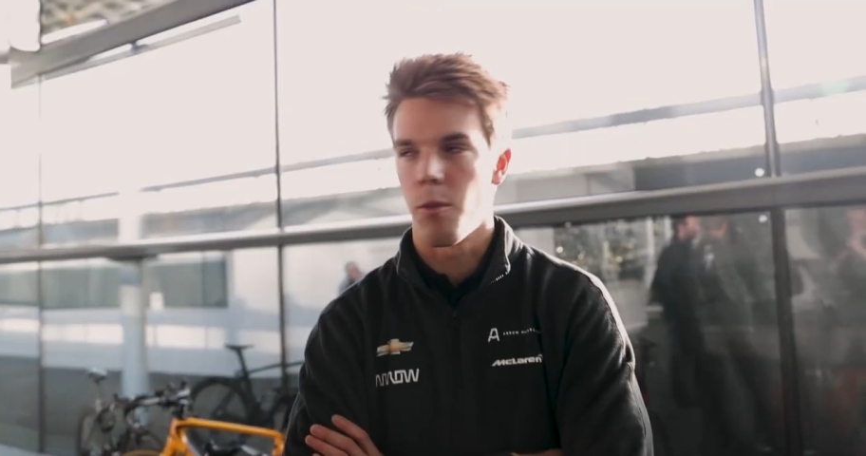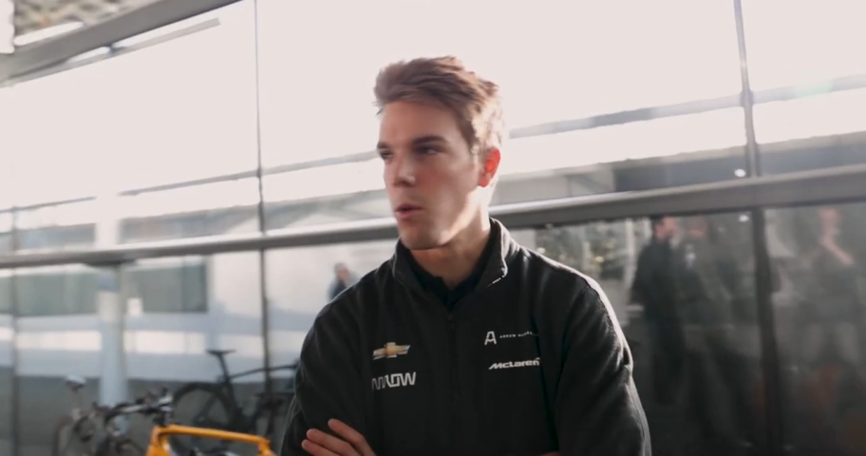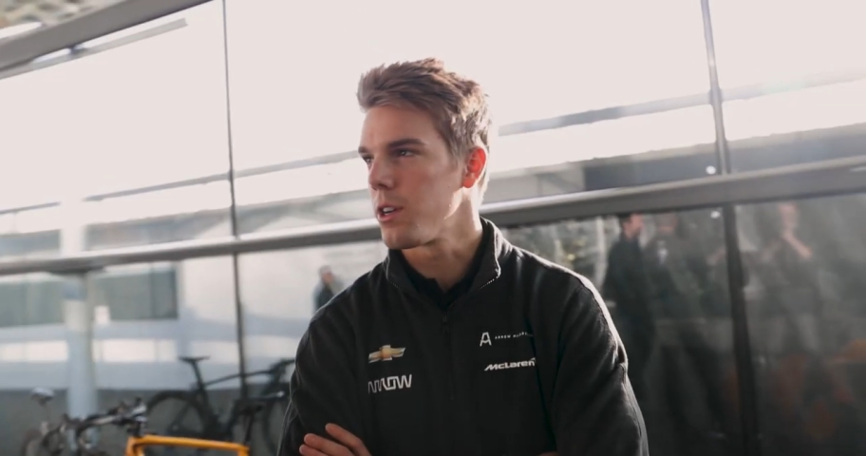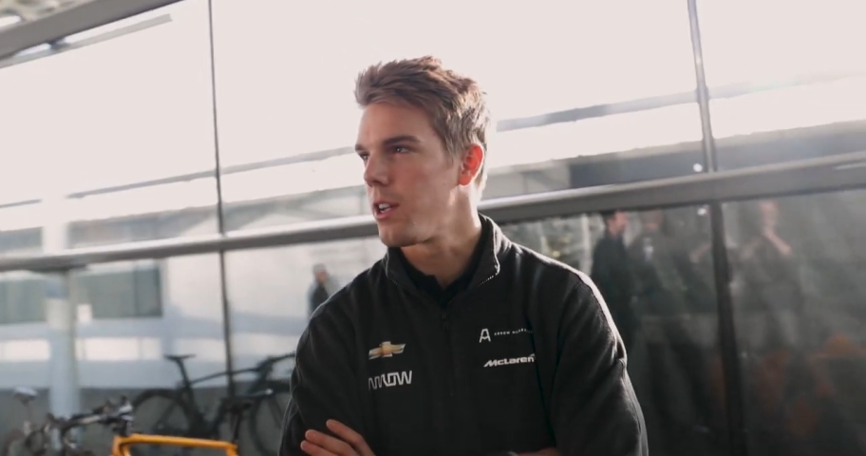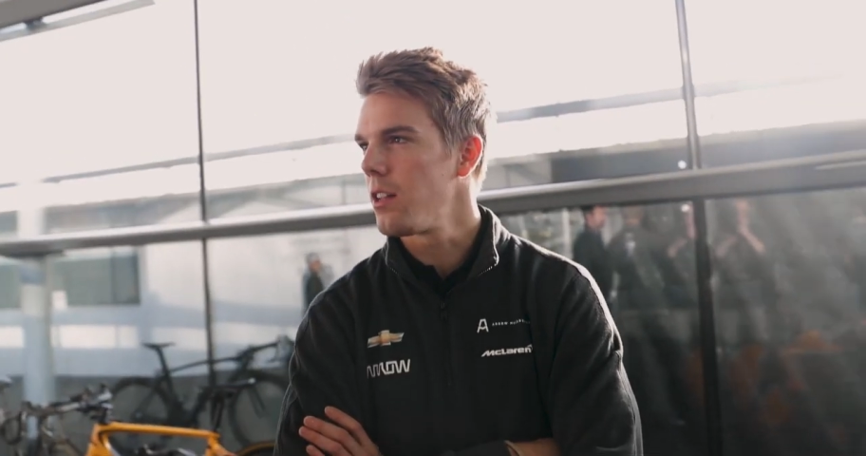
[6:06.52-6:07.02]

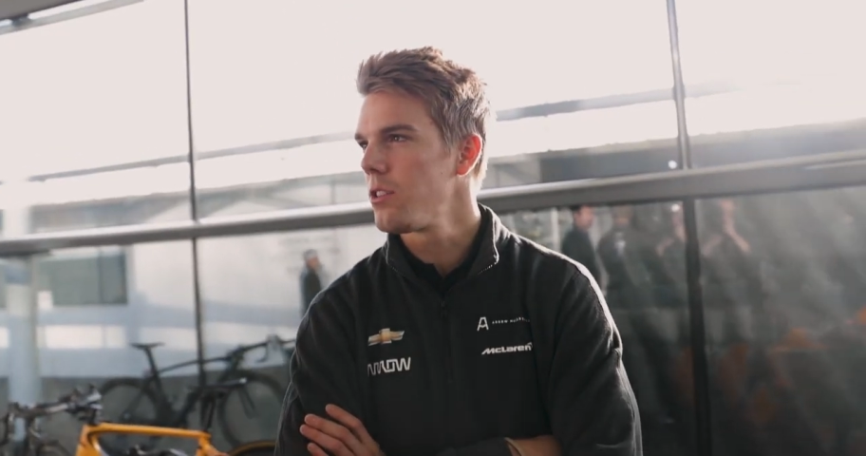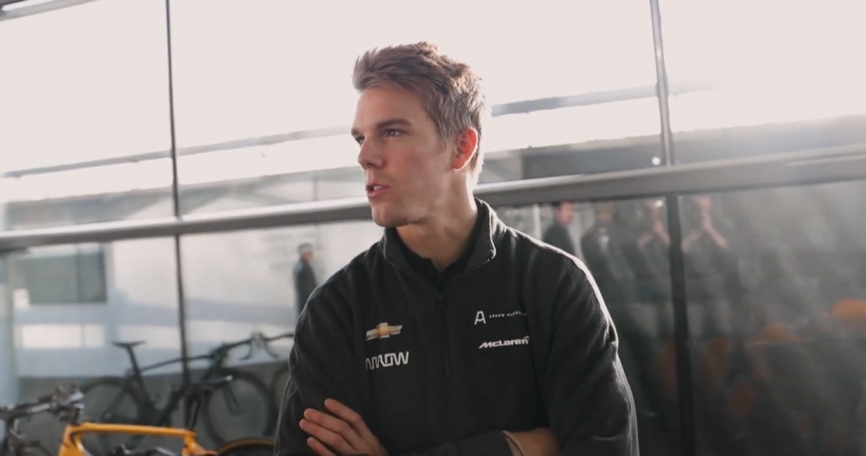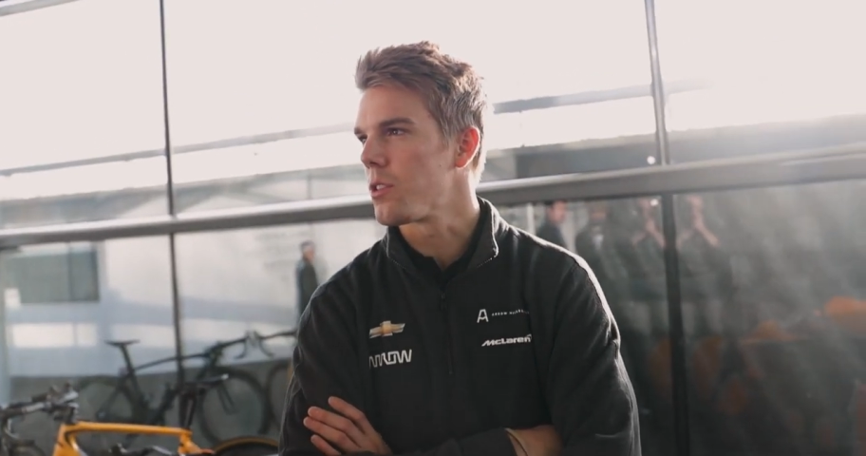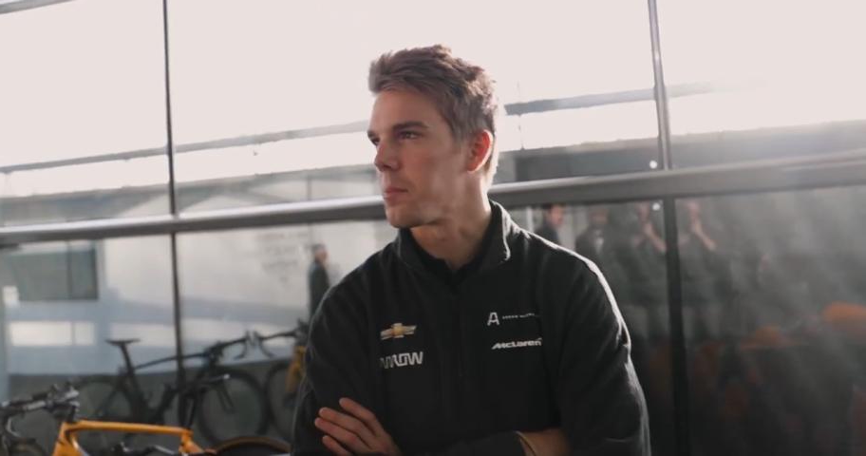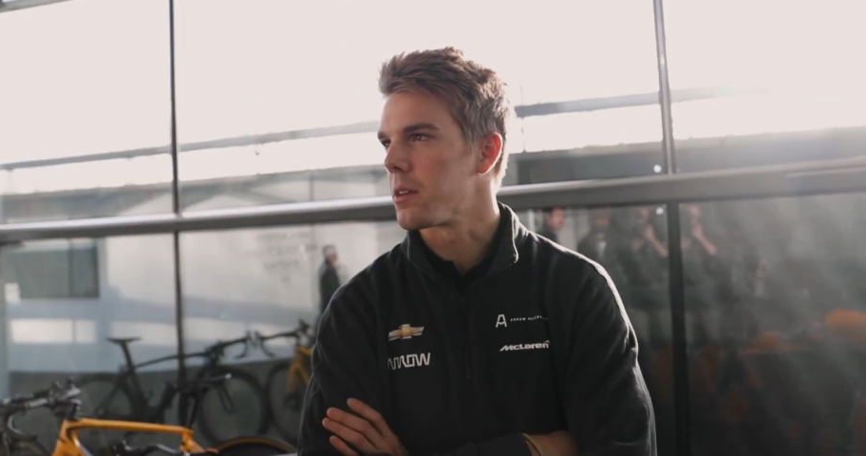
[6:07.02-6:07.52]
4 tons
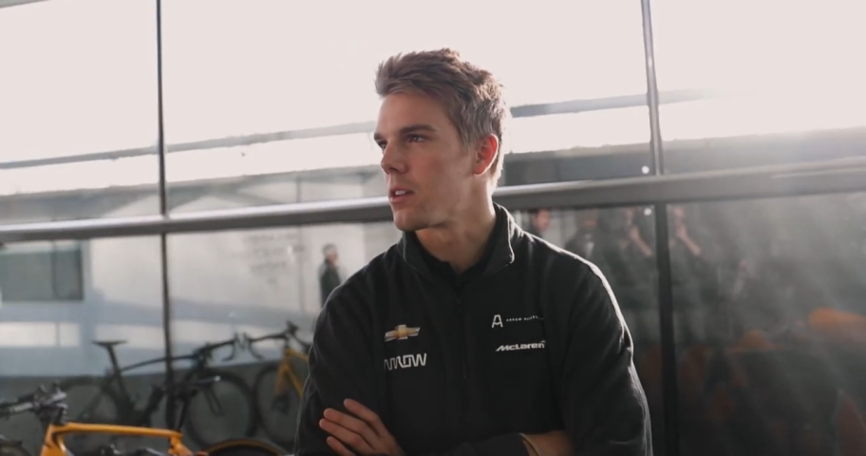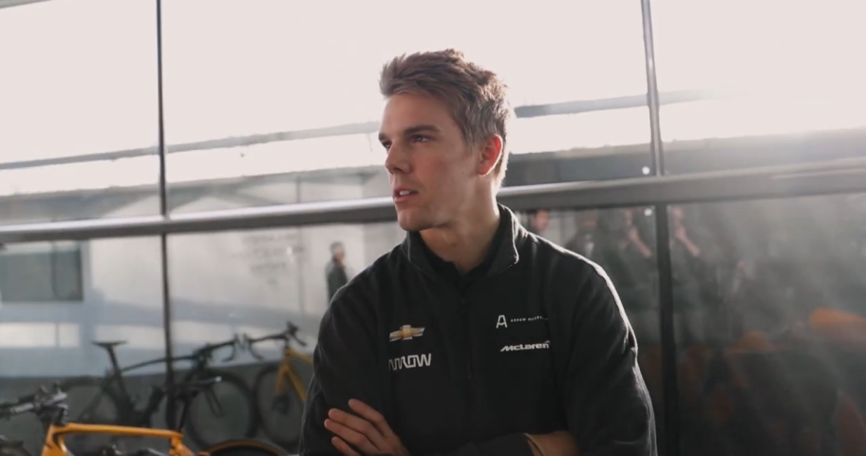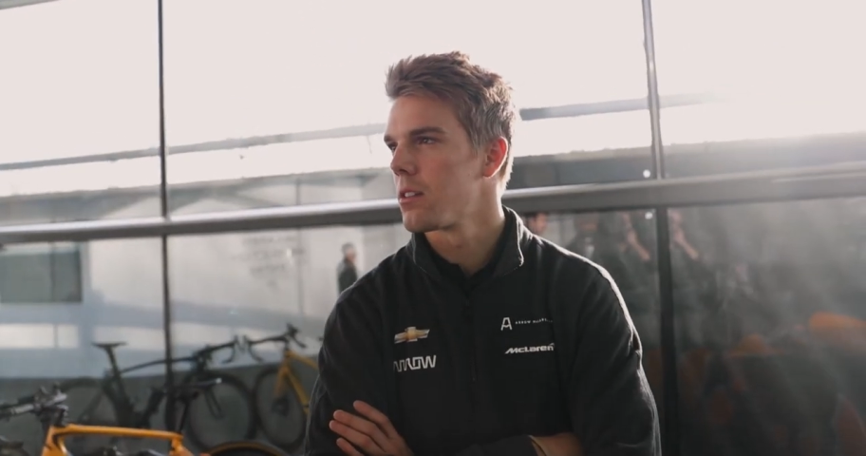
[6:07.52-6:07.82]
or something.